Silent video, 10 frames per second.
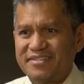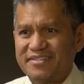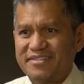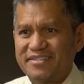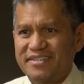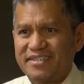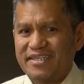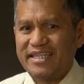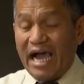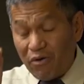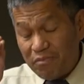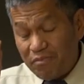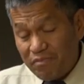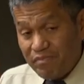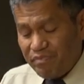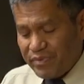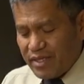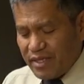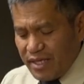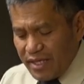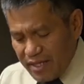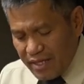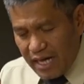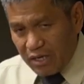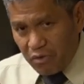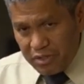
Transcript: Now, according to the